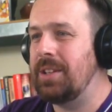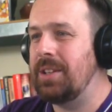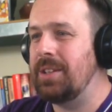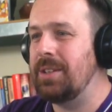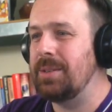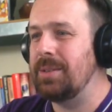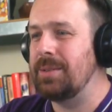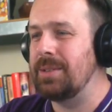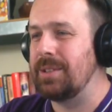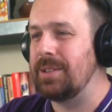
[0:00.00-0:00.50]

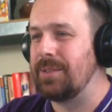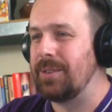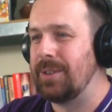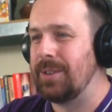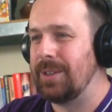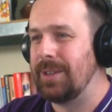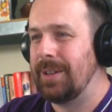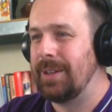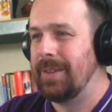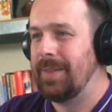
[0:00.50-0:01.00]

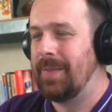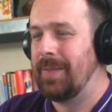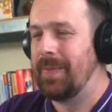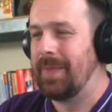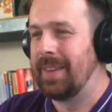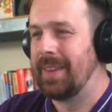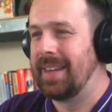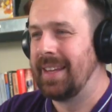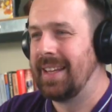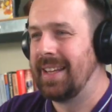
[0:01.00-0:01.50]
Beautiful.
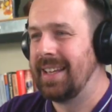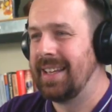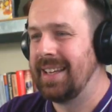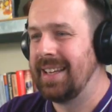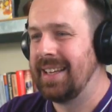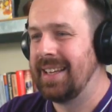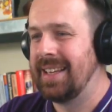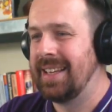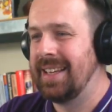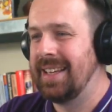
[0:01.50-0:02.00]

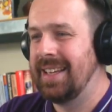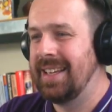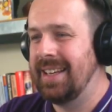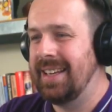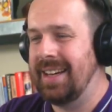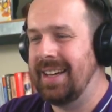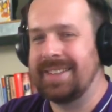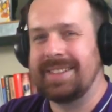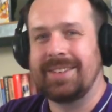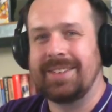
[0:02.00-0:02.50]

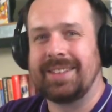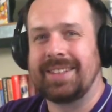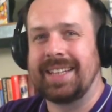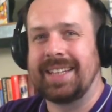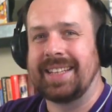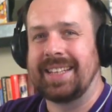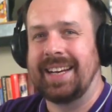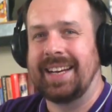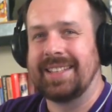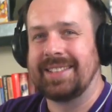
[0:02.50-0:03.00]
I don't
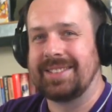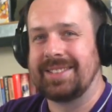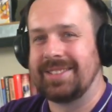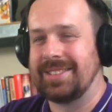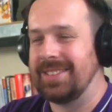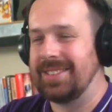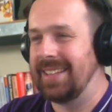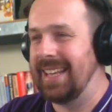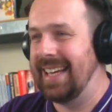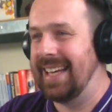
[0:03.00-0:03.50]
think the Hanzo
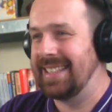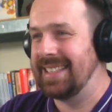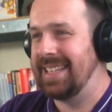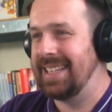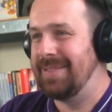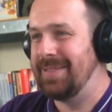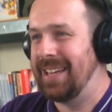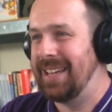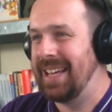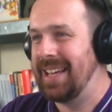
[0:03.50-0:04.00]
saw that
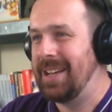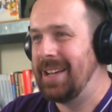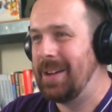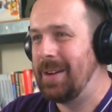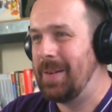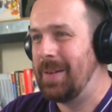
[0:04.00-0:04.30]
coming.